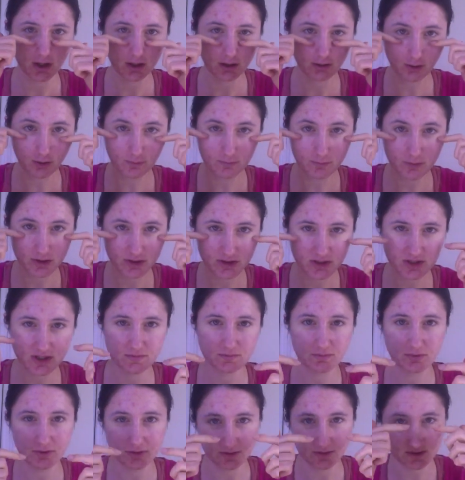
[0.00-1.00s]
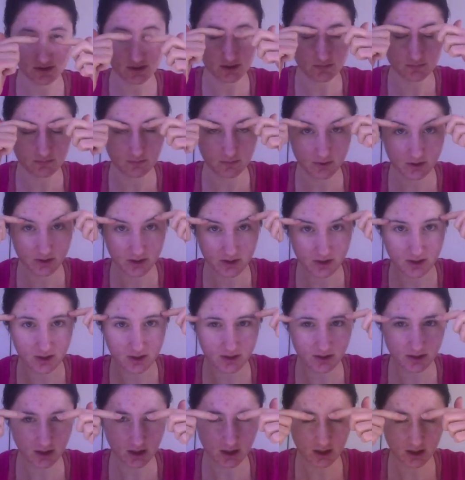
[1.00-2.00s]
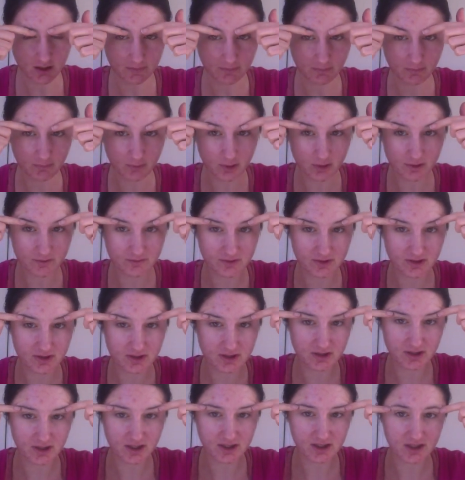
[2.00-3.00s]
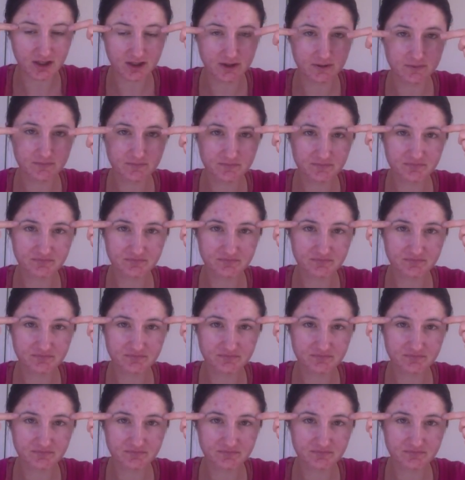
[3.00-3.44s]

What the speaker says: grow more cheekbones and more of a, like a